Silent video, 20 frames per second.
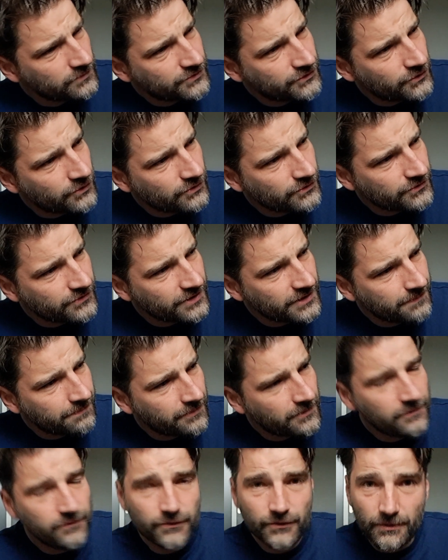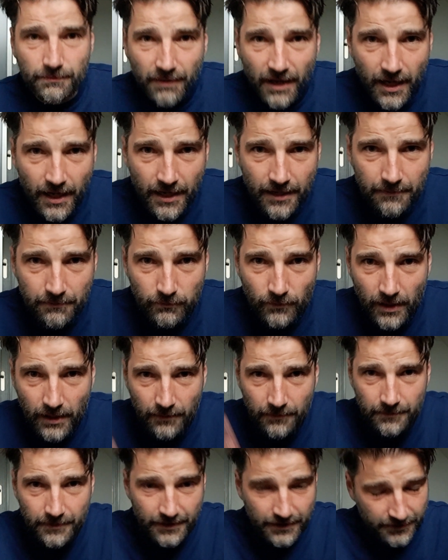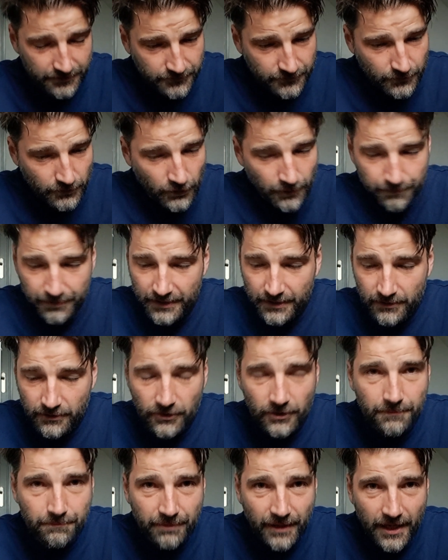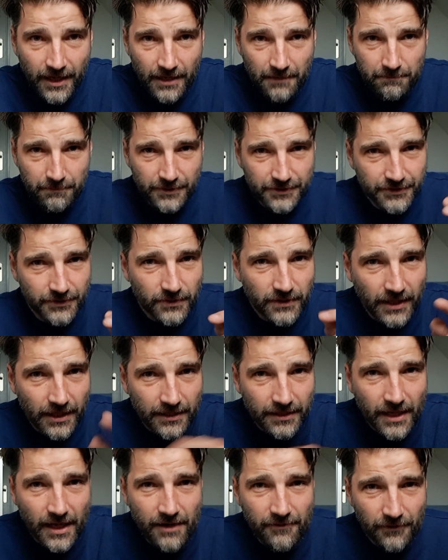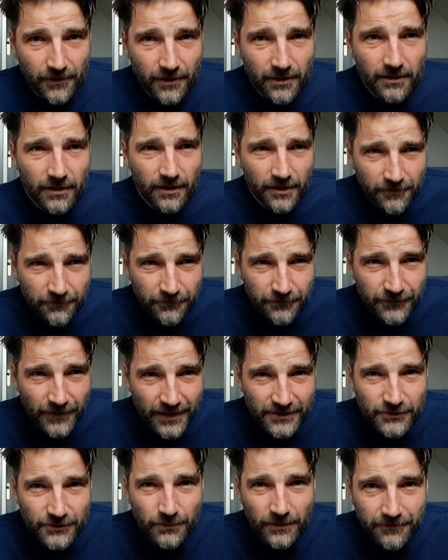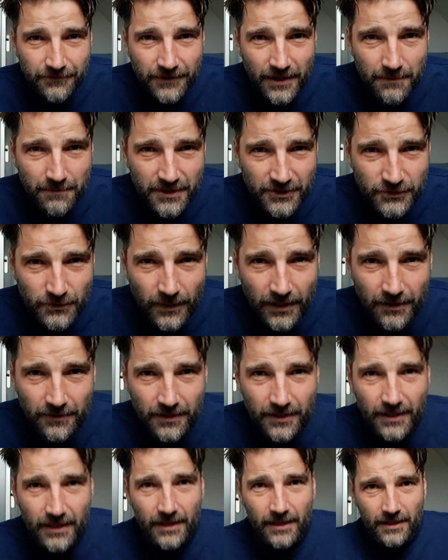too cheap to buy, well, it could be a good buy, but you can have a lot of friends with them as well.